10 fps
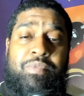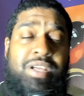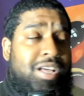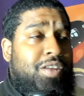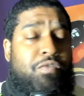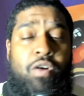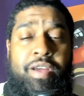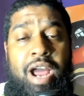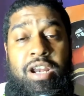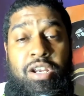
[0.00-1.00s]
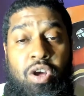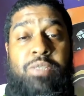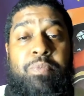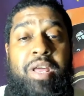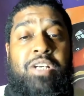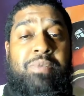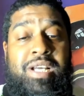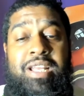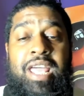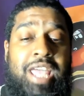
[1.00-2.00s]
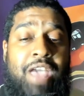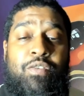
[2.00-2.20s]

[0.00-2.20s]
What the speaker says: 49ers lost players because they gave